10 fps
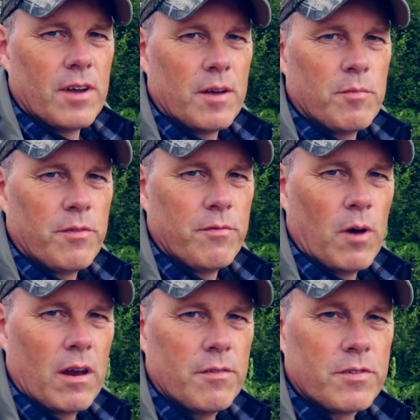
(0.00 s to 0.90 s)
I'm a
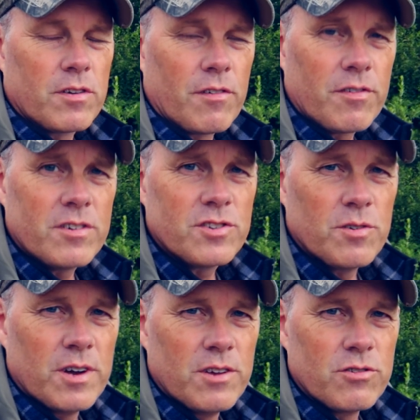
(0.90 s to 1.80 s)
wildlife photographer,
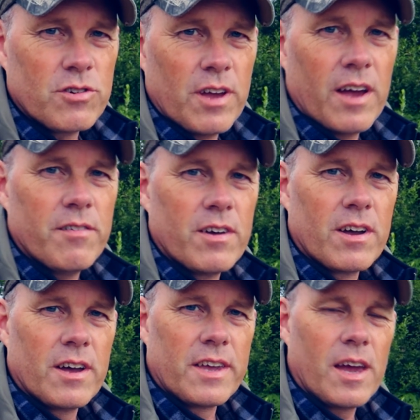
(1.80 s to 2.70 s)
so I usually have
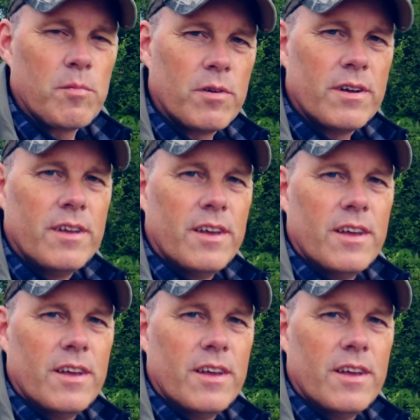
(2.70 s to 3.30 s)
a camera